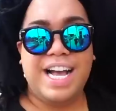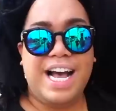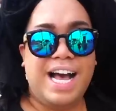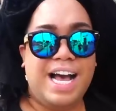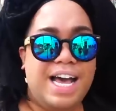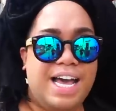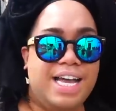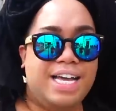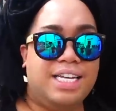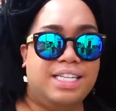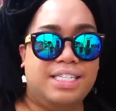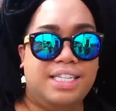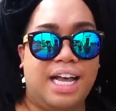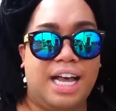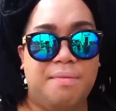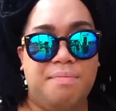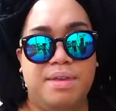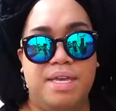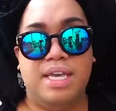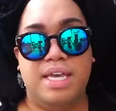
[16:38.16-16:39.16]
Guys,
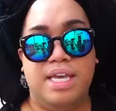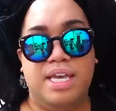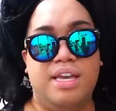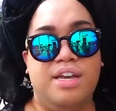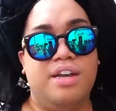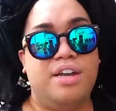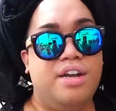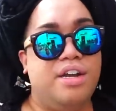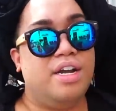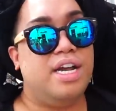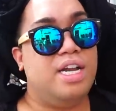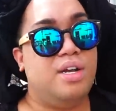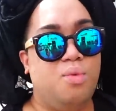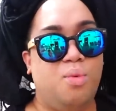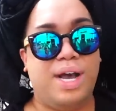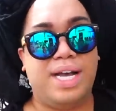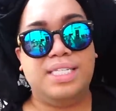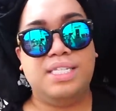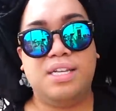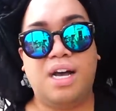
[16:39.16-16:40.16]
I'm here
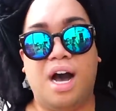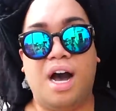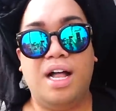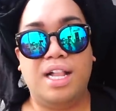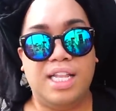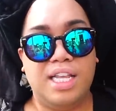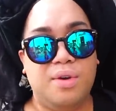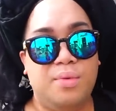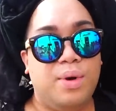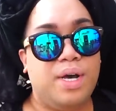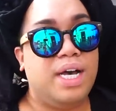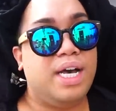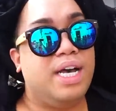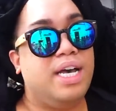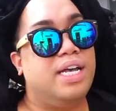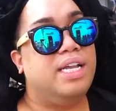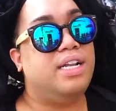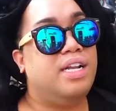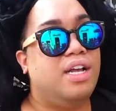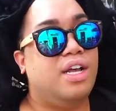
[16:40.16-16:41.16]
in West
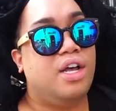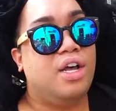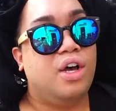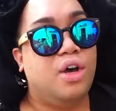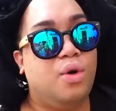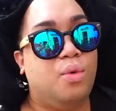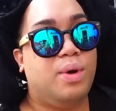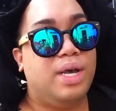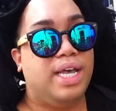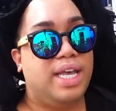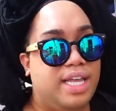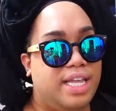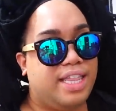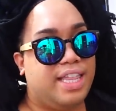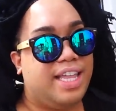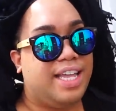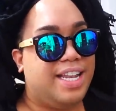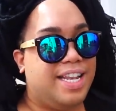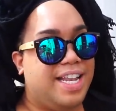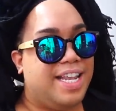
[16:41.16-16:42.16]
Hollywood
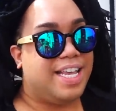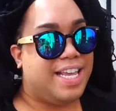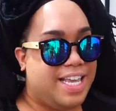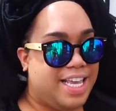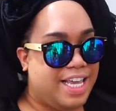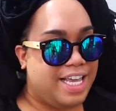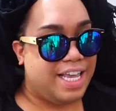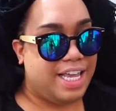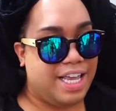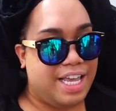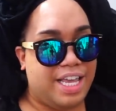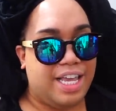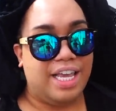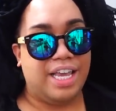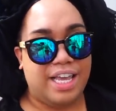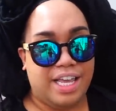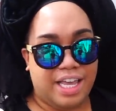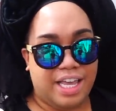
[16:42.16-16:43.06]
with Nikki.